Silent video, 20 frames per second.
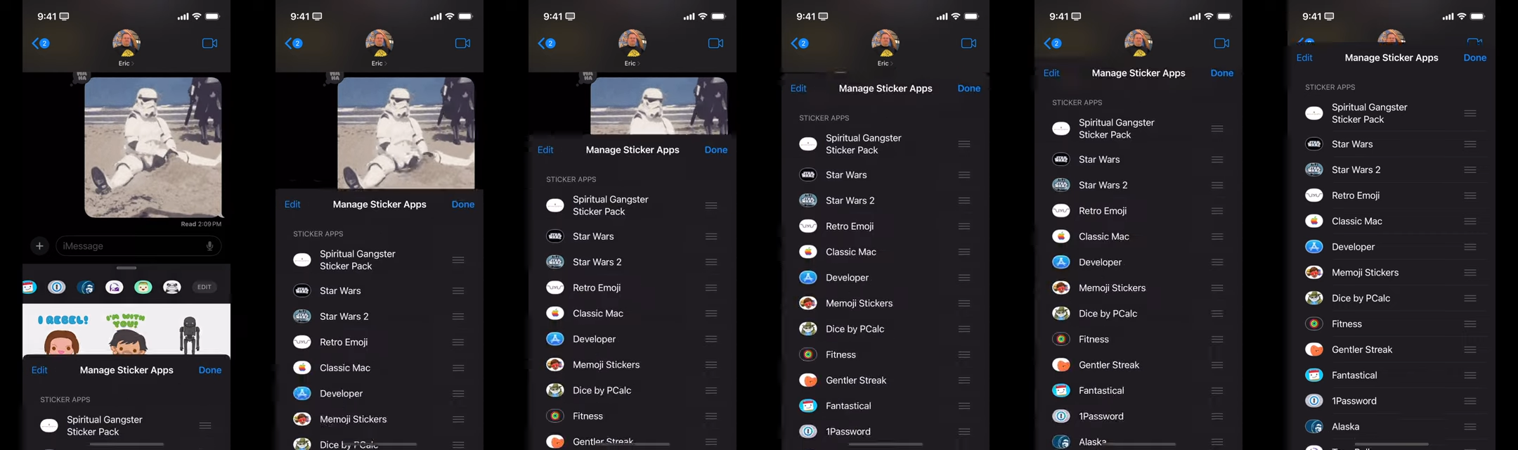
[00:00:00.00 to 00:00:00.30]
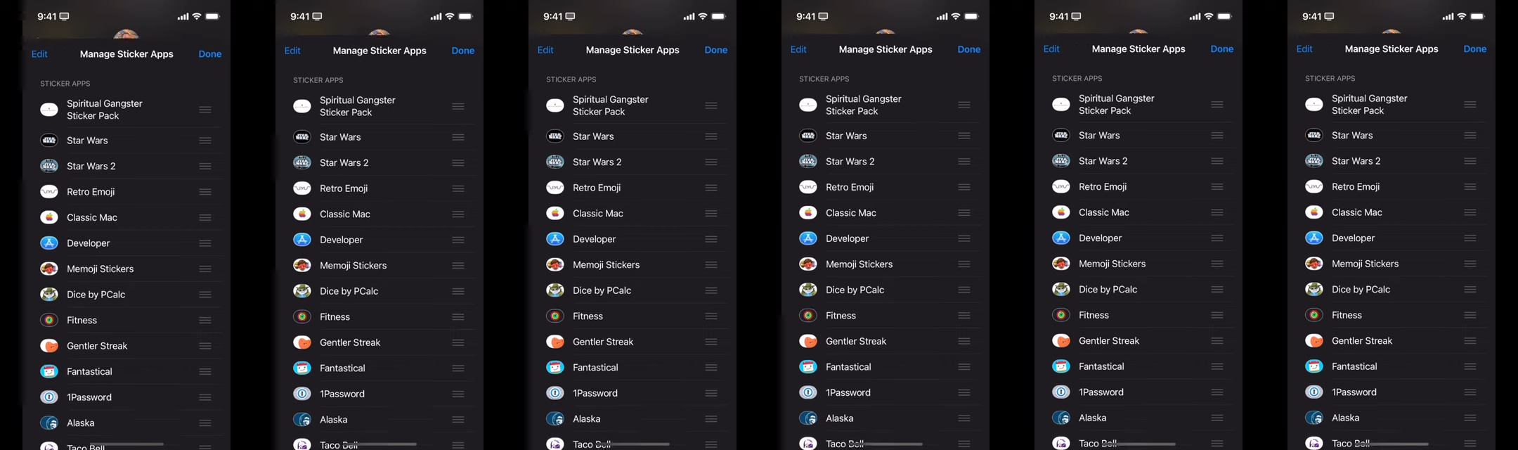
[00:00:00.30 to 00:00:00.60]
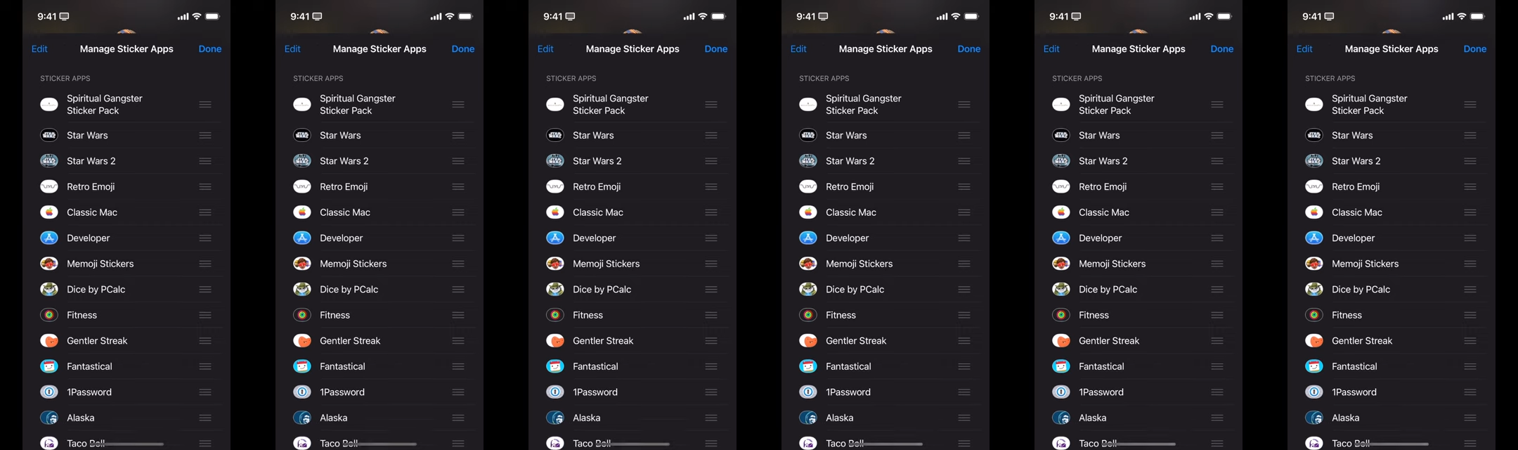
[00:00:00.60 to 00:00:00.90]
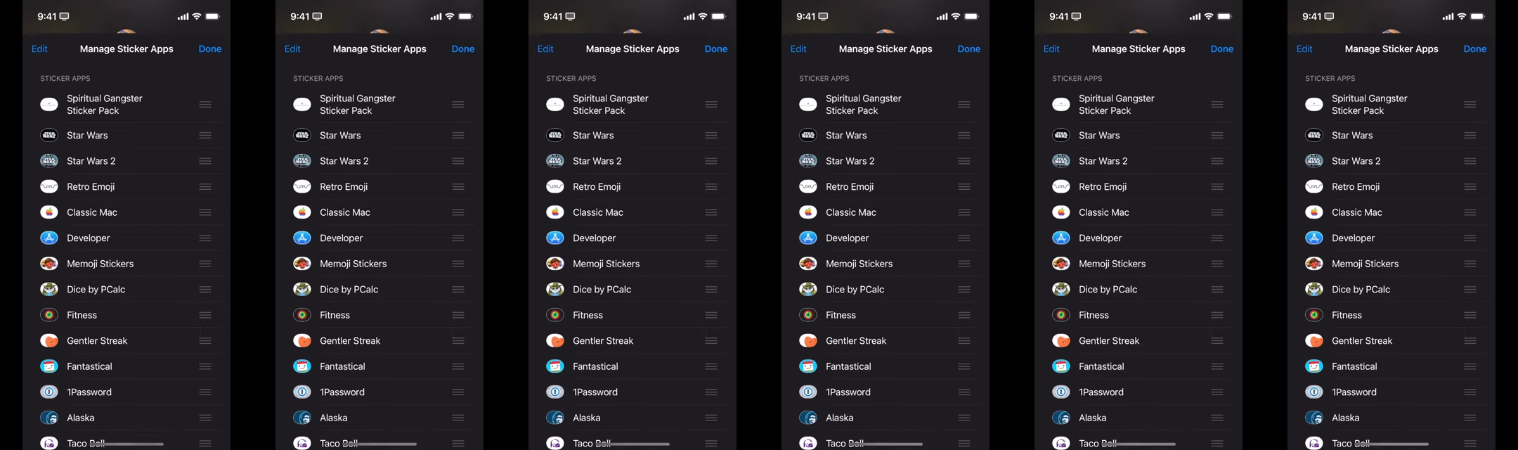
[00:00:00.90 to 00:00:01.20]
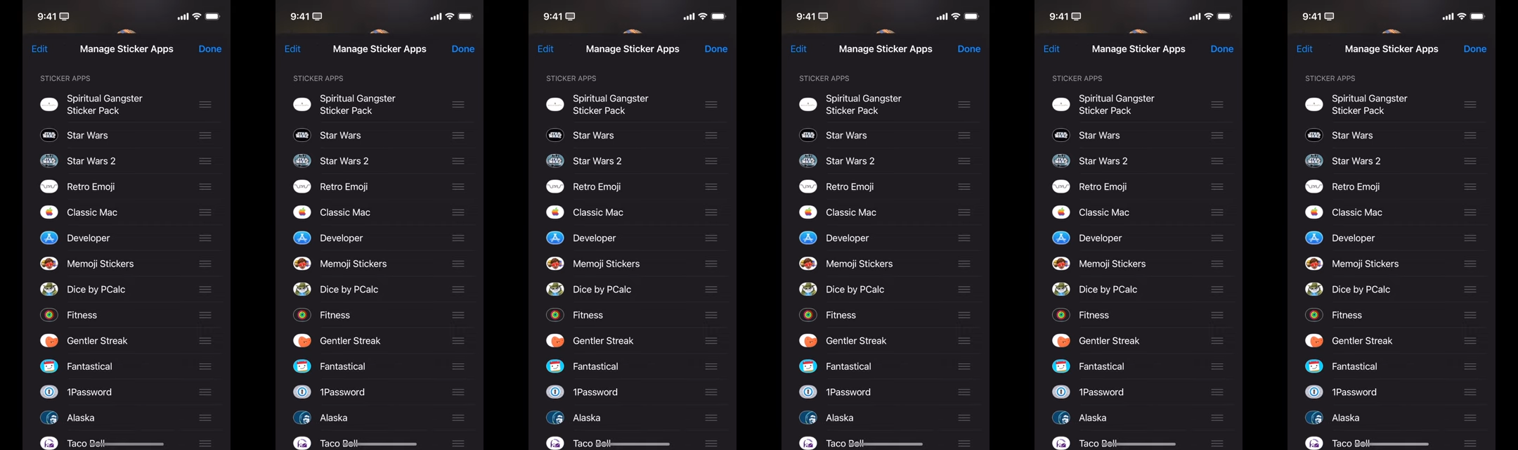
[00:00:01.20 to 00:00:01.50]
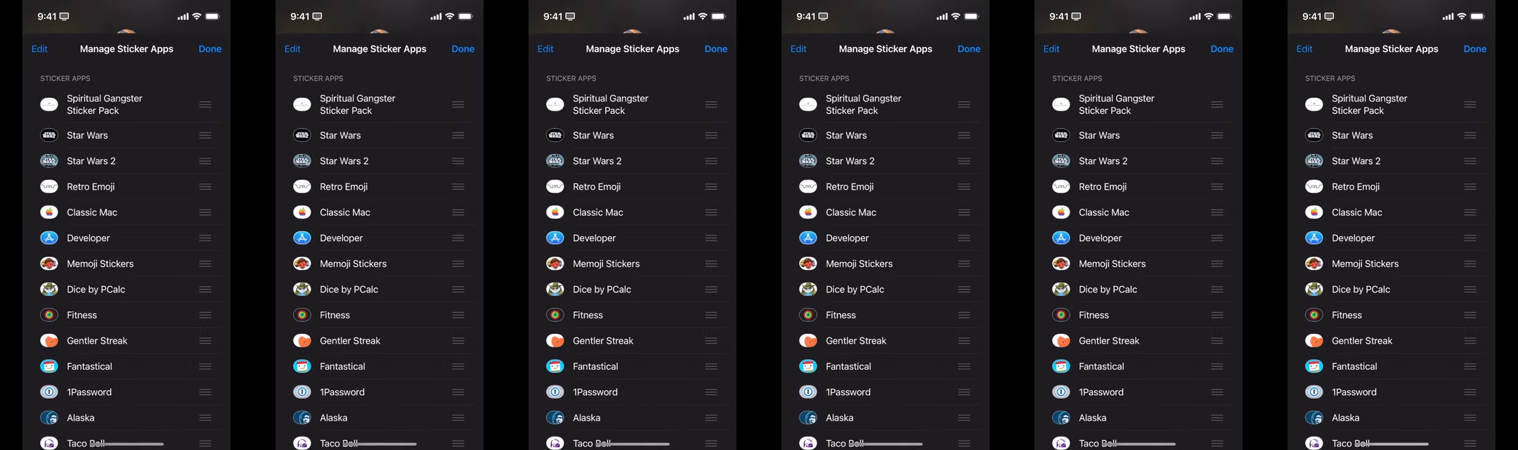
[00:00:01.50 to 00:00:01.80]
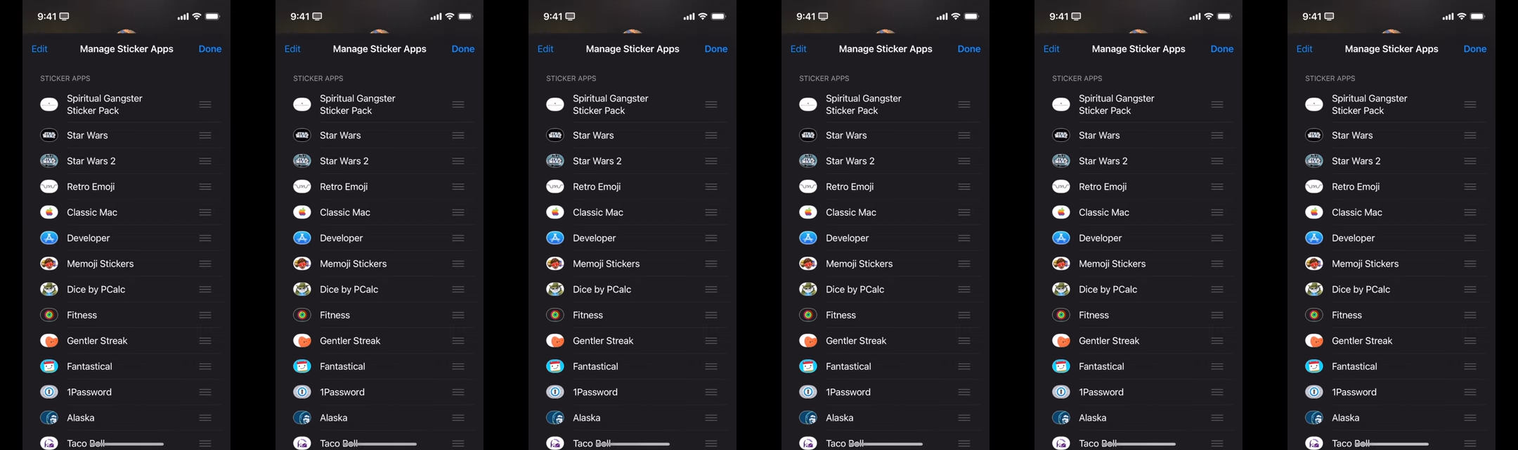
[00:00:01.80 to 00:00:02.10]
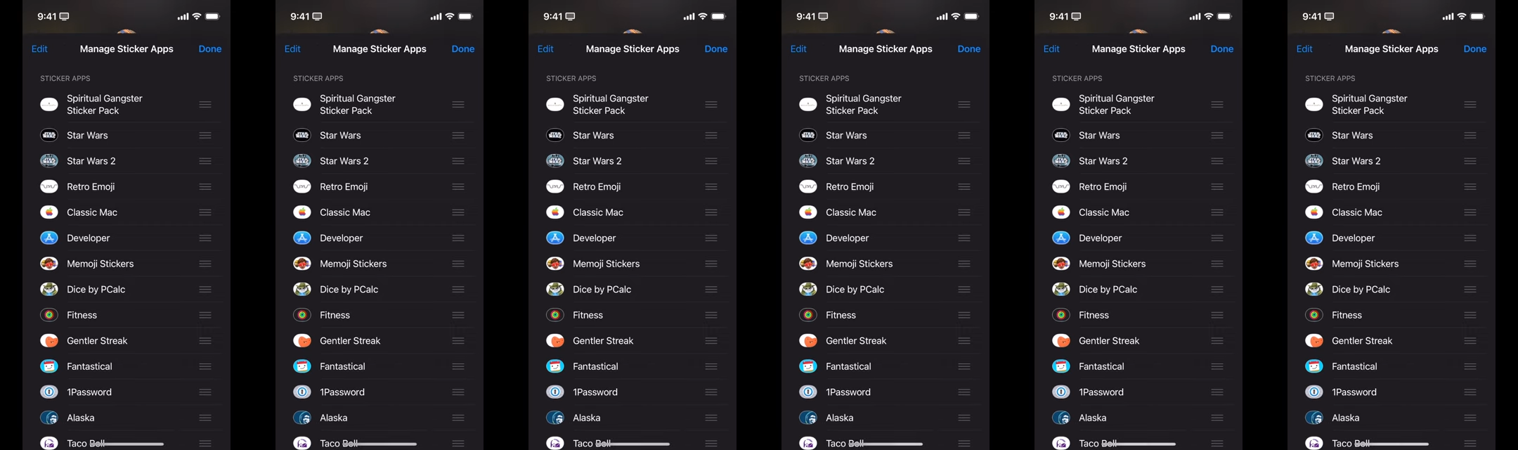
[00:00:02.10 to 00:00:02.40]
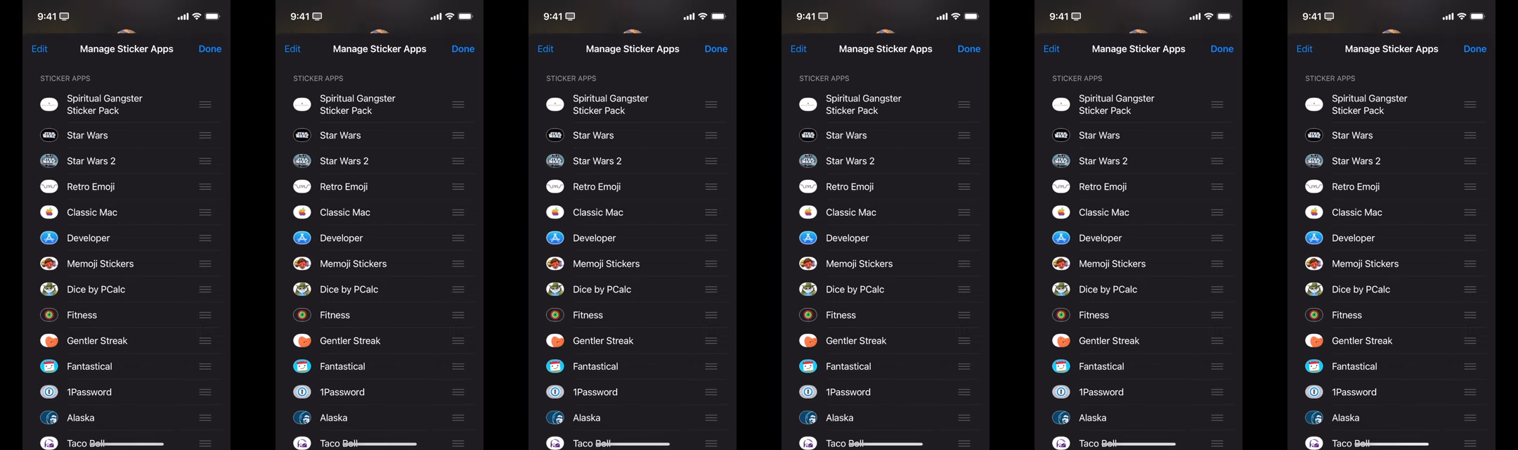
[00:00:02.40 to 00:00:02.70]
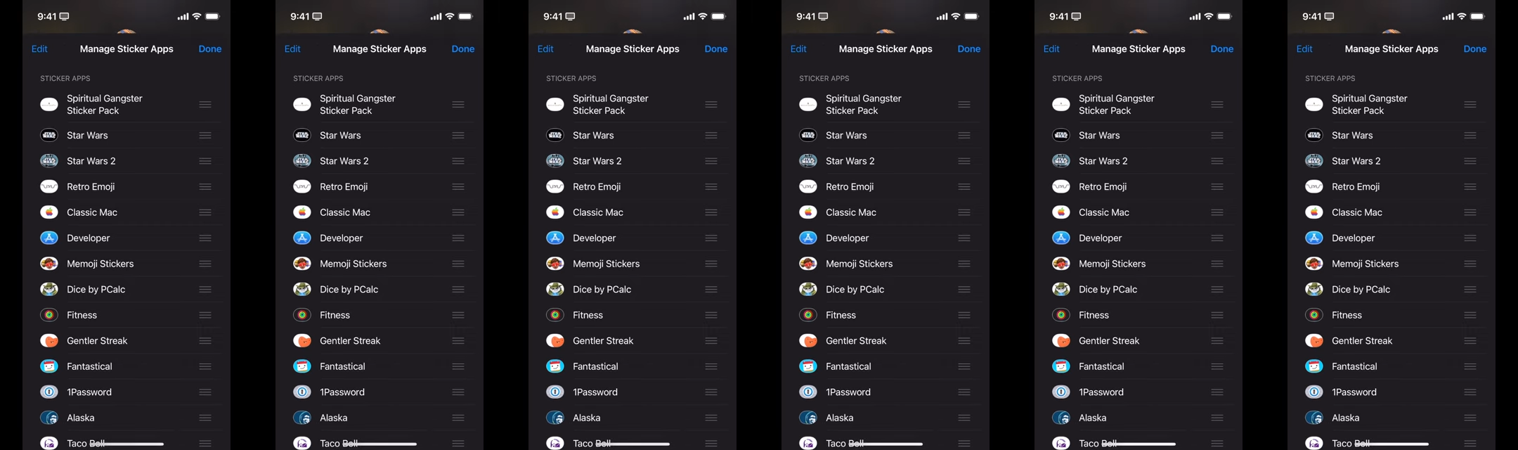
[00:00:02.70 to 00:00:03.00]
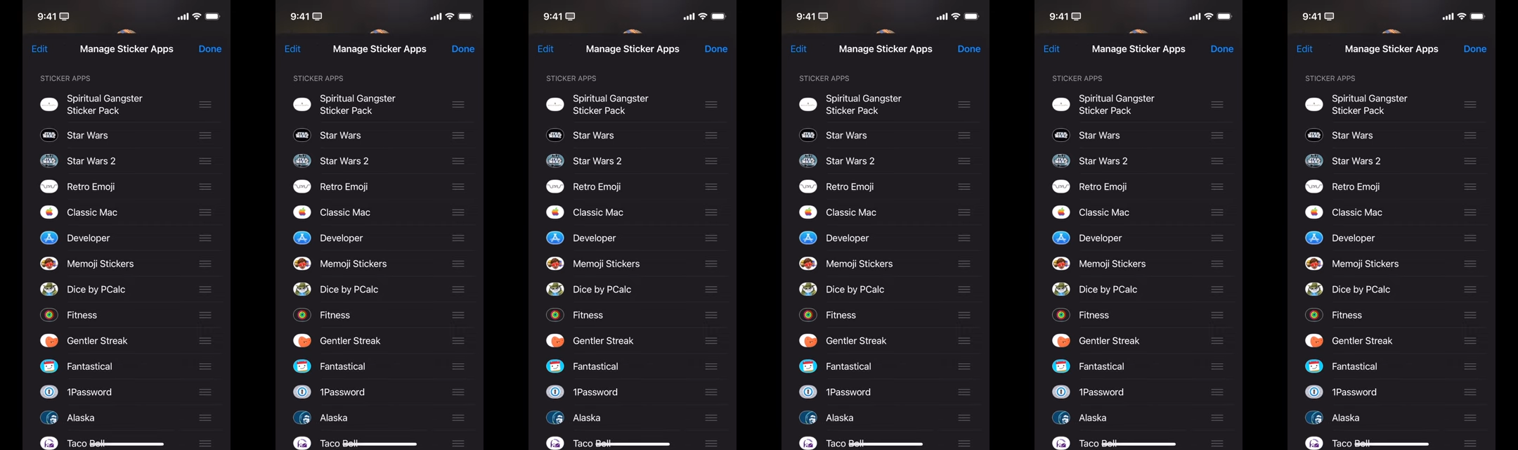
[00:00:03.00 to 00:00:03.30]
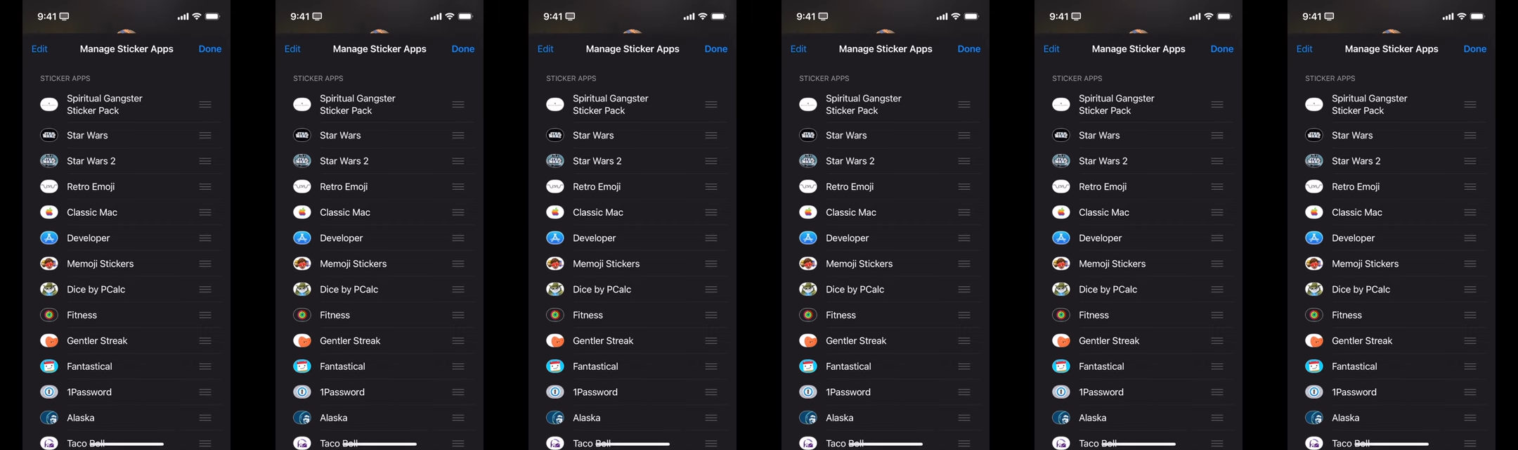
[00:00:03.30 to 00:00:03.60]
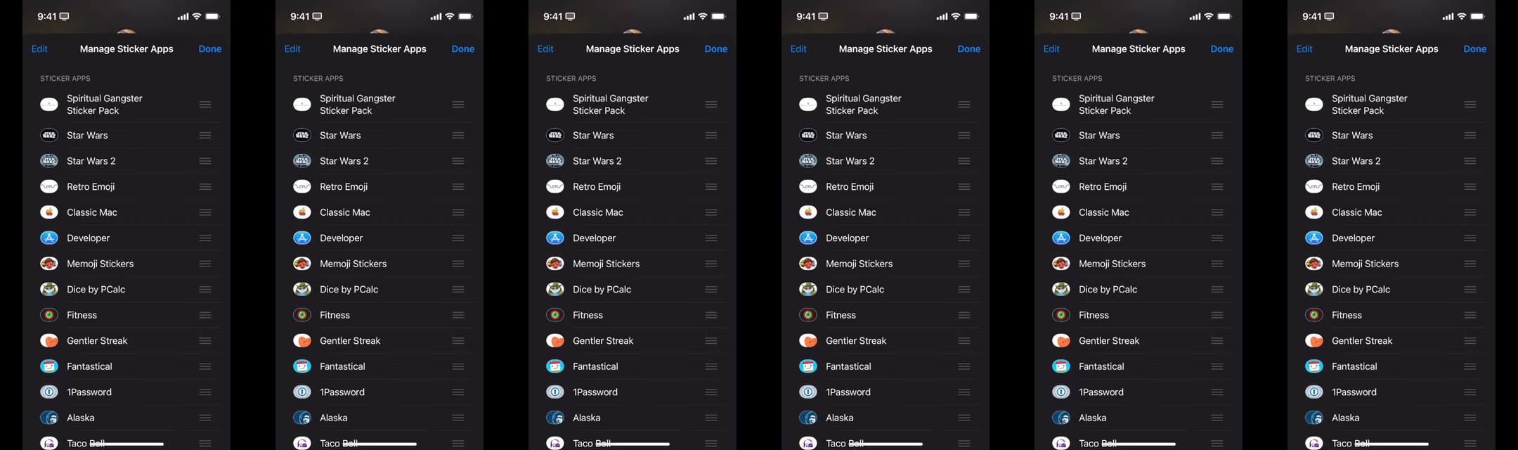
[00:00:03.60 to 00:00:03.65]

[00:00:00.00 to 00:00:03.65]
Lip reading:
No face is visible, so there are no lips to read.